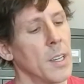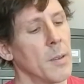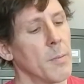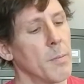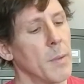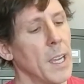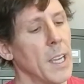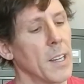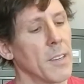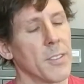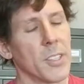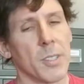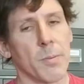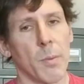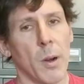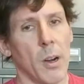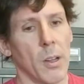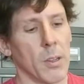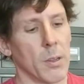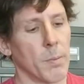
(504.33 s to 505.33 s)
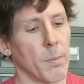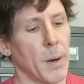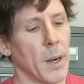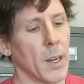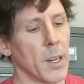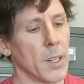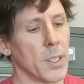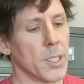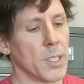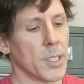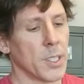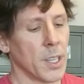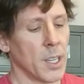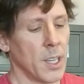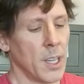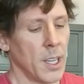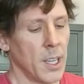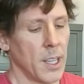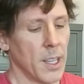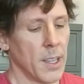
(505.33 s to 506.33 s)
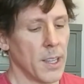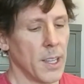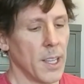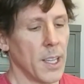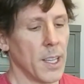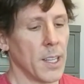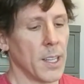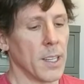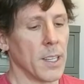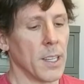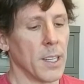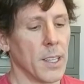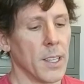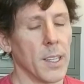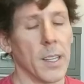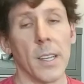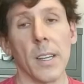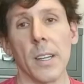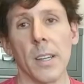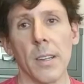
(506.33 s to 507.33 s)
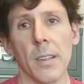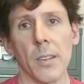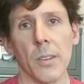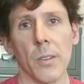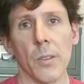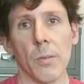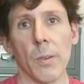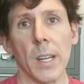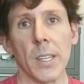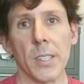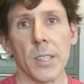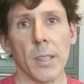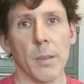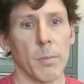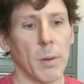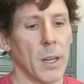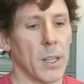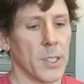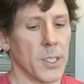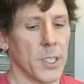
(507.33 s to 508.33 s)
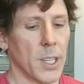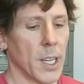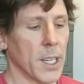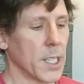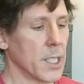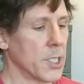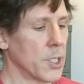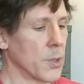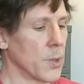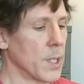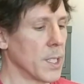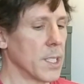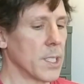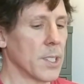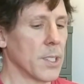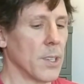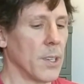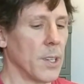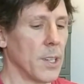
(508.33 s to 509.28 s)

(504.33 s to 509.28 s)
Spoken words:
made of smaller parts than the rest of the ball and socket joints